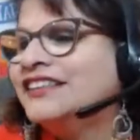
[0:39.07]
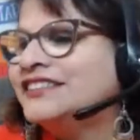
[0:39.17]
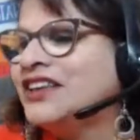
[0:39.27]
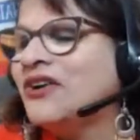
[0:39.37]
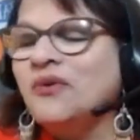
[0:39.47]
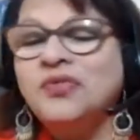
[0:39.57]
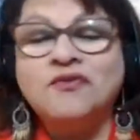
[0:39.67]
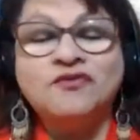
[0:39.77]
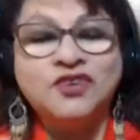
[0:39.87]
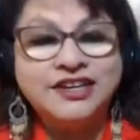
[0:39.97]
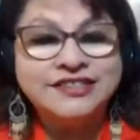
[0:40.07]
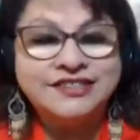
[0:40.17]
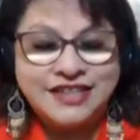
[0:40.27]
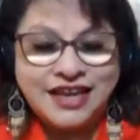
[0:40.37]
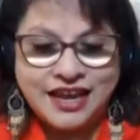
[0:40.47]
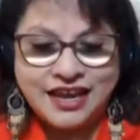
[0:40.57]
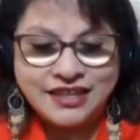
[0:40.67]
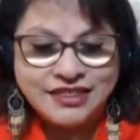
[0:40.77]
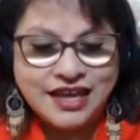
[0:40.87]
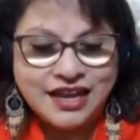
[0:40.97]
So, the first
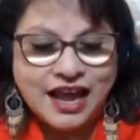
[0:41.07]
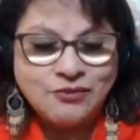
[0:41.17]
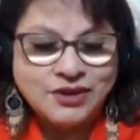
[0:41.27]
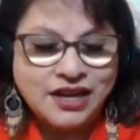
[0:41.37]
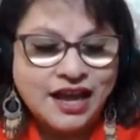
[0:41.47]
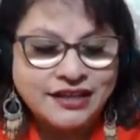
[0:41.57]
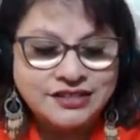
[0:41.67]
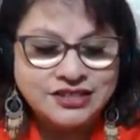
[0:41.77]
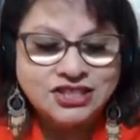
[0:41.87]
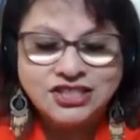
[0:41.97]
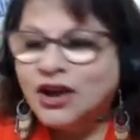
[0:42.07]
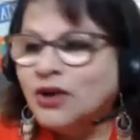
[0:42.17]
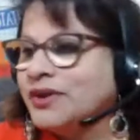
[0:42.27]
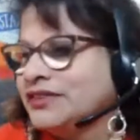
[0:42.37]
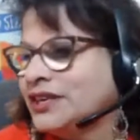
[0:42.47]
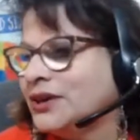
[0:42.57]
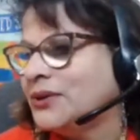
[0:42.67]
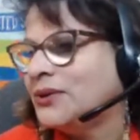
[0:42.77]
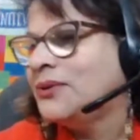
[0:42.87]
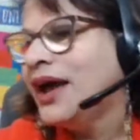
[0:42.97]
thing that I would like to share with
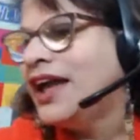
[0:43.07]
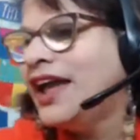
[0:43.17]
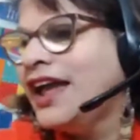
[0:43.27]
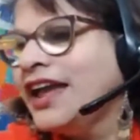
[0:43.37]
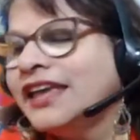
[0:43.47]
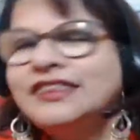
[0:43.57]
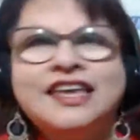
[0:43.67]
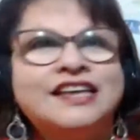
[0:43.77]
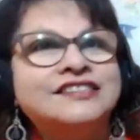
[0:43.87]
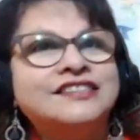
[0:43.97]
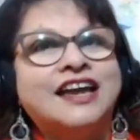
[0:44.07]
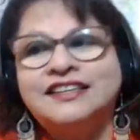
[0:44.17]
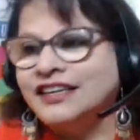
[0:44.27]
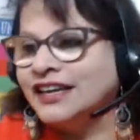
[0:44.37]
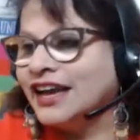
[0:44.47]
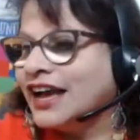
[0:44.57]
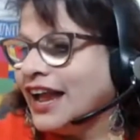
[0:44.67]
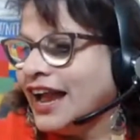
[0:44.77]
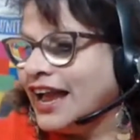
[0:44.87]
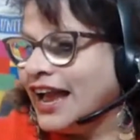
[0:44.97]
you, and this idea
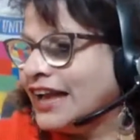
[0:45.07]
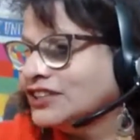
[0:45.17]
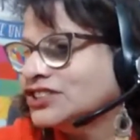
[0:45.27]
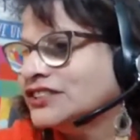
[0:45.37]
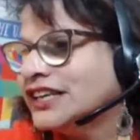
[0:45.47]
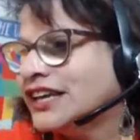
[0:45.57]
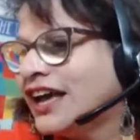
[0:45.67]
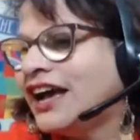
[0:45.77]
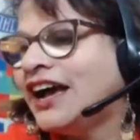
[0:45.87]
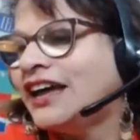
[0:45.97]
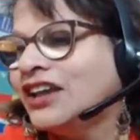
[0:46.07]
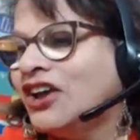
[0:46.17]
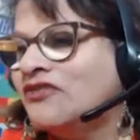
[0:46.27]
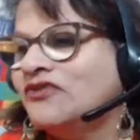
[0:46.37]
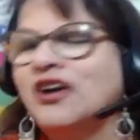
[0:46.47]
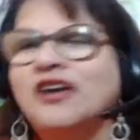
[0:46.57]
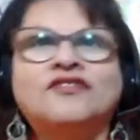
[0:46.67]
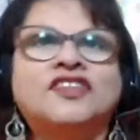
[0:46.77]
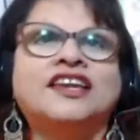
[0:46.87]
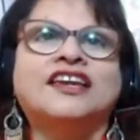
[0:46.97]
I actually got
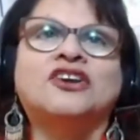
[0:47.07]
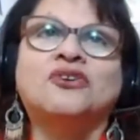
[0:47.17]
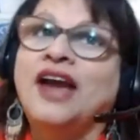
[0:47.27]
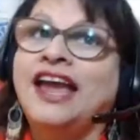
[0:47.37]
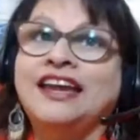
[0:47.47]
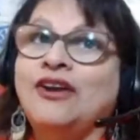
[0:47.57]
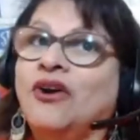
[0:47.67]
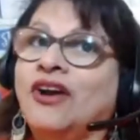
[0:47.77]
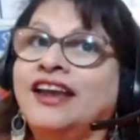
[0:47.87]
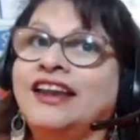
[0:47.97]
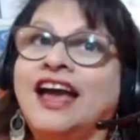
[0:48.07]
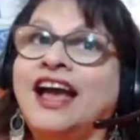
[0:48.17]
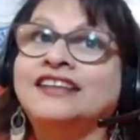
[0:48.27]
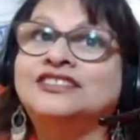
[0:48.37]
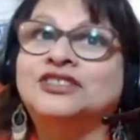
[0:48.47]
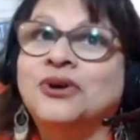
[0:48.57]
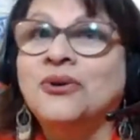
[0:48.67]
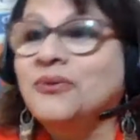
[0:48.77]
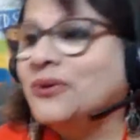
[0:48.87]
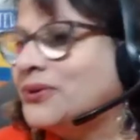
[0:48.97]
from the great organized
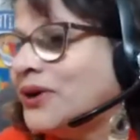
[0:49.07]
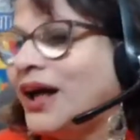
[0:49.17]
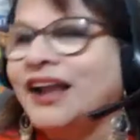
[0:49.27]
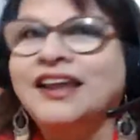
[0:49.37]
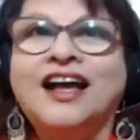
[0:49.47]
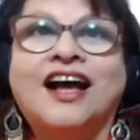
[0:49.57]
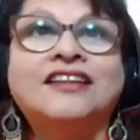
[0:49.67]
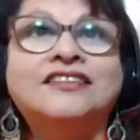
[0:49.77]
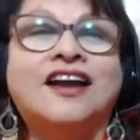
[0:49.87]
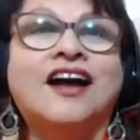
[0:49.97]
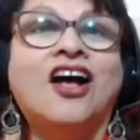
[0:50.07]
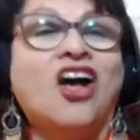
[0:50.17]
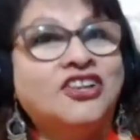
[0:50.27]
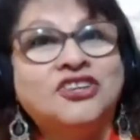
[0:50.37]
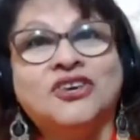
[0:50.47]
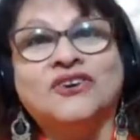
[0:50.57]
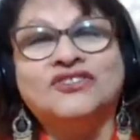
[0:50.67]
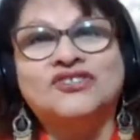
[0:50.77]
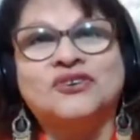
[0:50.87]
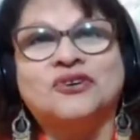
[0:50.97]
guru Alejandra on
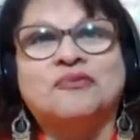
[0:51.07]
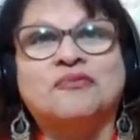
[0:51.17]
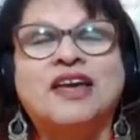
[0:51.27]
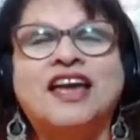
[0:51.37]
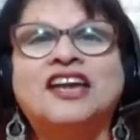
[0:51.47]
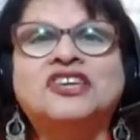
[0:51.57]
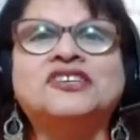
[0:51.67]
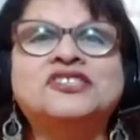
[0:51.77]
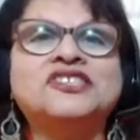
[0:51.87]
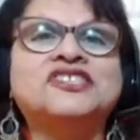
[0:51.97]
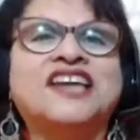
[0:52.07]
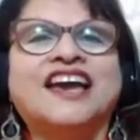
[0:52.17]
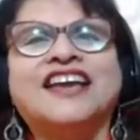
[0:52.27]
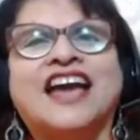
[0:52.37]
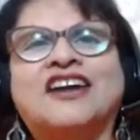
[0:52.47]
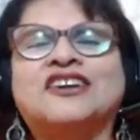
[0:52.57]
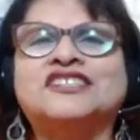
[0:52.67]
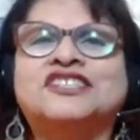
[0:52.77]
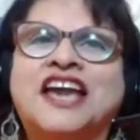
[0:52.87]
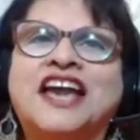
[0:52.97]
YouTube. You should check out
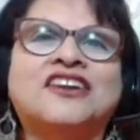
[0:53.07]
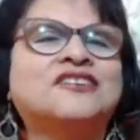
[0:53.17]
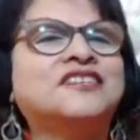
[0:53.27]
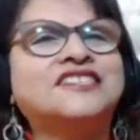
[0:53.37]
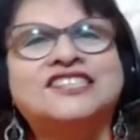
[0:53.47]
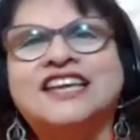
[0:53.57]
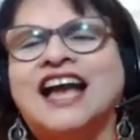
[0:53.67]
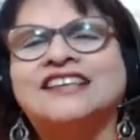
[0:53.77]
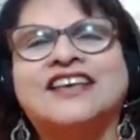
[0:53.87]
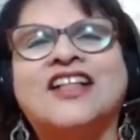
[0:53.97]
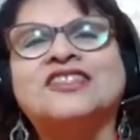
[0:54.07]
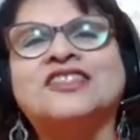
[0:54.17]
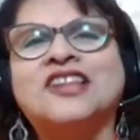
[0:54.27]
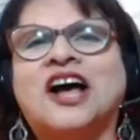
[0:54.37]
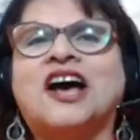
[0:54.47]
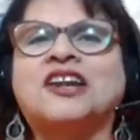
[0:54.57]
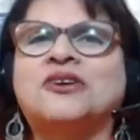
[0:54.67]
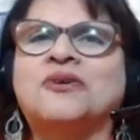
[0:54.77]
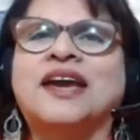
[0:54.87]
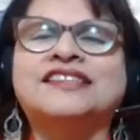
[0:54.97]
her channel because she has a lot
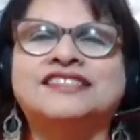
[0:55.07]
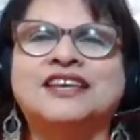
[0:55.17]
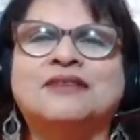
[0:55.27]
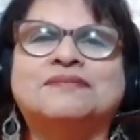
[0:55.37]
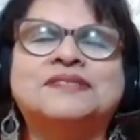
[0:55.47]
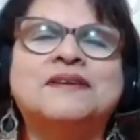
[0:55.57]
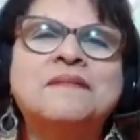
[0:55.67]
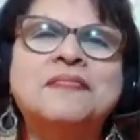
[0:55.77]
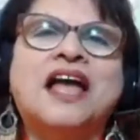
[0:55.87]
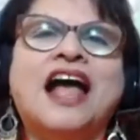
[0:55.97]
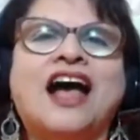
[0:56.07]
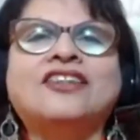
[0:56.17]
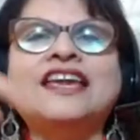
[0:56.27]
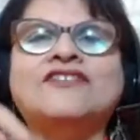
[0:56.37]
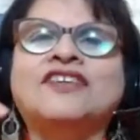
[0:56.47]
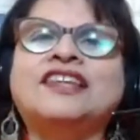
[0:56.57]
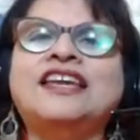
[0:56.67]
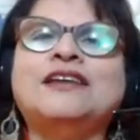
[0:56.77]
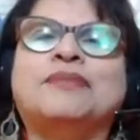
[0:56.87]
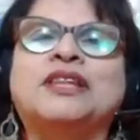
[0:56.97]
of great tips. I'll leave a
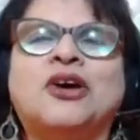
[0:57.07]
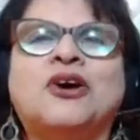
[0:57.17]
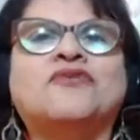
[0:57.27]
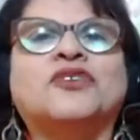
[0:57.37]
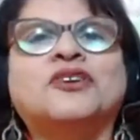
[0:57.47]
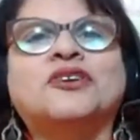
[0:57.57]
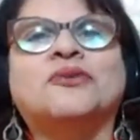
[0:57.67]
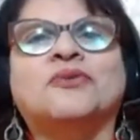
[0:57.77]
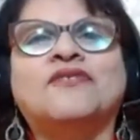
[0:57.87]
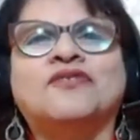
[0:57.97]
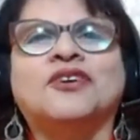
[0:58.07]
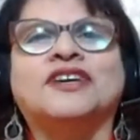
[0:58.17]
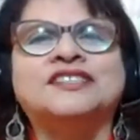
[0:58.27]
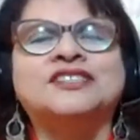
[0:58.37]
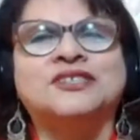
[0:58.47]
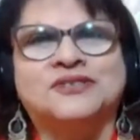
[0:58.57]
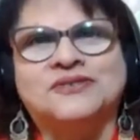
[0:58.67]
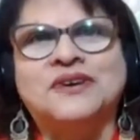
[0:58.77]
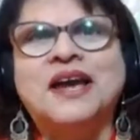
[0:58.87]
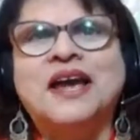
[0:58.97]
link below for you to refer it to.